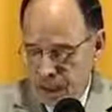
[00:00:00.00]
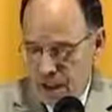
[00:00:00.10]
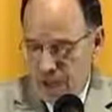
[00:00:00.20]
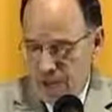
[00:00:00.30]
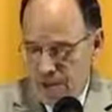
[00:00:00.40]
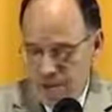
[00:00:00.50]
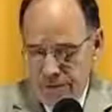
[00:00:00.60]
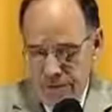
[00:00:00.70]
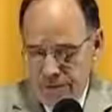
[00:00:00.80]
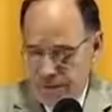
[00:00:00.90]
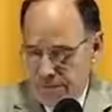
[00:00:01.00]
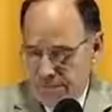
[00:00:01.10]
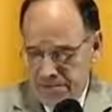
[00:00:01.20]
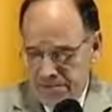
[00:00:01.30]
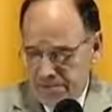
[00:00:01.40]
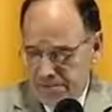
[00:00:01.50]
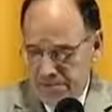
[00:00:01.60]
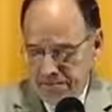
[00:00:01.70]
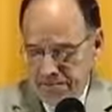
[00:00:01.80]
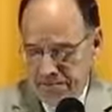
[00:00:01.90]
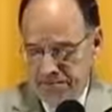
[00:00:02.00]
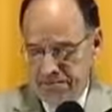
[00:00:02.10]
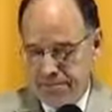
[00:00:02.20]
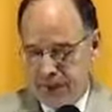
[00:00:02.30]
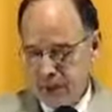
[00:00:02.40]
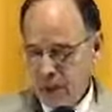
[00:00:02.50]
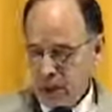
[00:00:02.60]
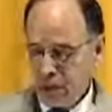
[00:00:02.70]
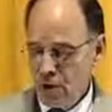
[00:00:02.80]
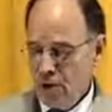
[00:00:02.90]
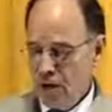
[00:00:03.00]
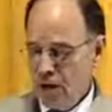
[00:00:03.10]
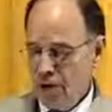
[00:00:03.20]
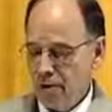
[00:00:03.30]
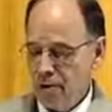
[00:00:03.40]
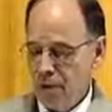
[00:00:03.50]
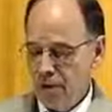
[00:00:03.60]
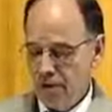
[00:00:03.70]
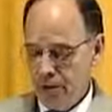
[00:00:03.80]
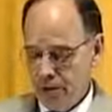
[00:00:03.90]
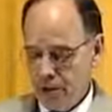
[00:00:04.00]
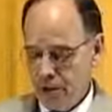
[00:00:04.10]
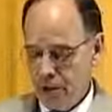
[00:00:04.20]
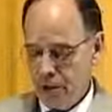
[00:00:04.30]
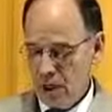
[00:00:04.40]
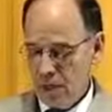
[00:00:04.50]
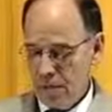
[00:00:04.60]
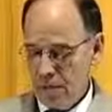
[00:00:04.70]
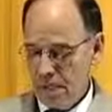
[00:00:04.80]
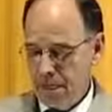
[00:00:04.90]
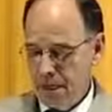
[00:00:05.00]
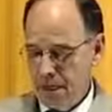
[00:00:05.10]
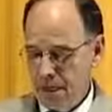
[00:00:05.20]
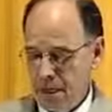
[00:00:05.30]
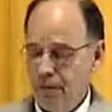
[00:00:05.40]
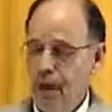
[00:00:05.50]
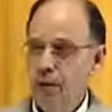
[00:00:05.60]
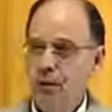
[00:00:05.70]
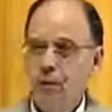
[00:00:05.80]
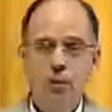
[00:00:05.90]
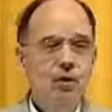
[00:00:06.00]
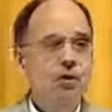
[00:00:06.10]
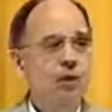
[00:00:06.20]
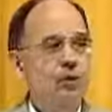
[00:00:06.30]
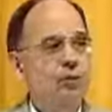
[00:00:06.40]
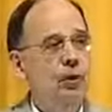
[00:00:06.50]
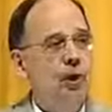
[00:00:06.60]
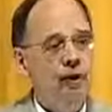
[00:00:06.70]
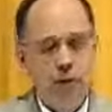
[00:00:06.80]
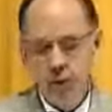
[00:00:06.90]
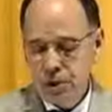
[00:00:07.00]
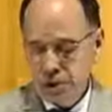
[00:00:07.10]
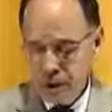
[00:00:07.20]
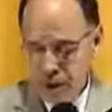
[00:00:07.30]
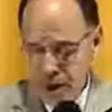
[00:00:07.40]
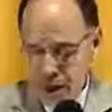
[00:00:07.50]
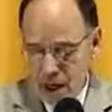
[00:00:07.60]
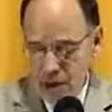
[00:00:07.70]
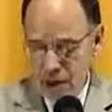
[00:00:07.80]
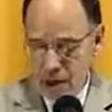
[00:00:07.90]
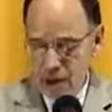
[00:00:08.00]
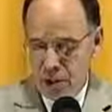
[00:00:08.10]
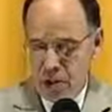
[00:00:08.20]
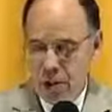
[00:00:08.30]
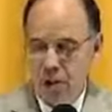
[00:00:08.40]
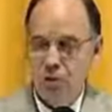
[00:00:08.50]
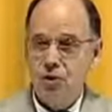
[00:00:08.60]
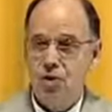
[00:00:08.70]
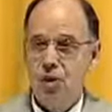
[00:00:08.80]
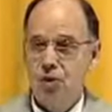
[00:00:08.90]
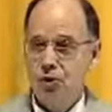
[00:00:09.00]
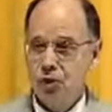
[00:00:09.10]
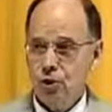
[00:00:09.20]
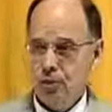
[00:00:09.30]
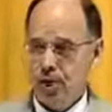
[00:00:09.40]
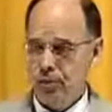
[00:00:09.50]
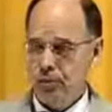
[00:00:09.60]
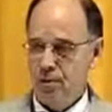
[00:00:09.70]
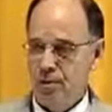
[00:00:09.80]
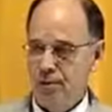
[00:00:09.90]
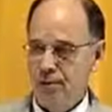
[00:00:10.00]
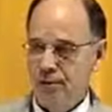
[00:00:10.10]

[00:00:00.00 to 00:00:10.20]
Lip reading: They have, they're really no longer relevant today. In fact, one of the books I was reading recently, the author says there is no script.